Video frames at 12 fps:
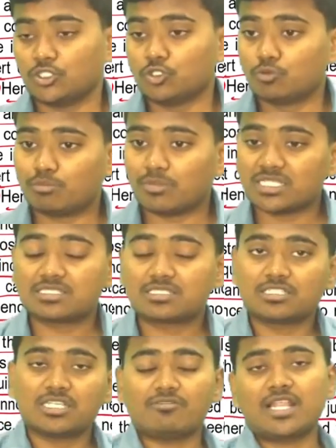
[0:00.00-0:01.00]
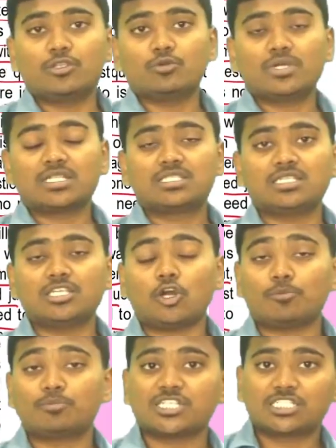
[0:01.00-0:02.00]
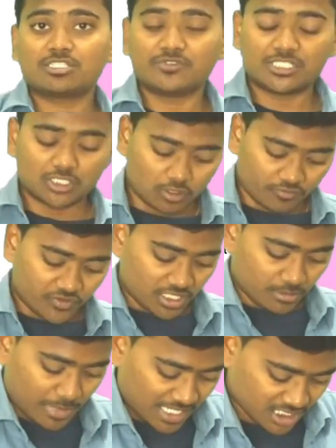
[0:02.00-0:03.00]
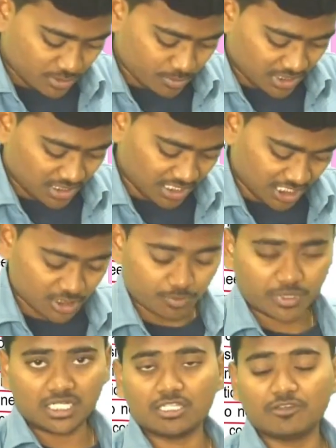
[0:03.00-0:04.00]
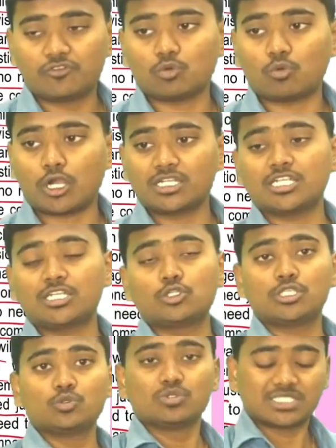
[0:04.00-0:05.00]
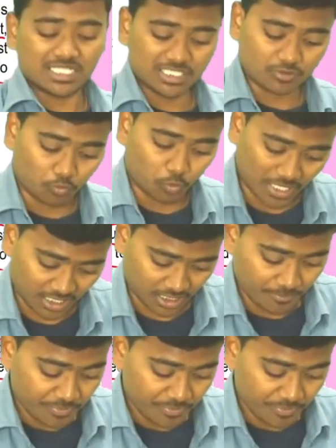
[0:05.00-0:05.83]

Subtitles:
You must evaluate the objectivity of the management expert if you wanted to use his work,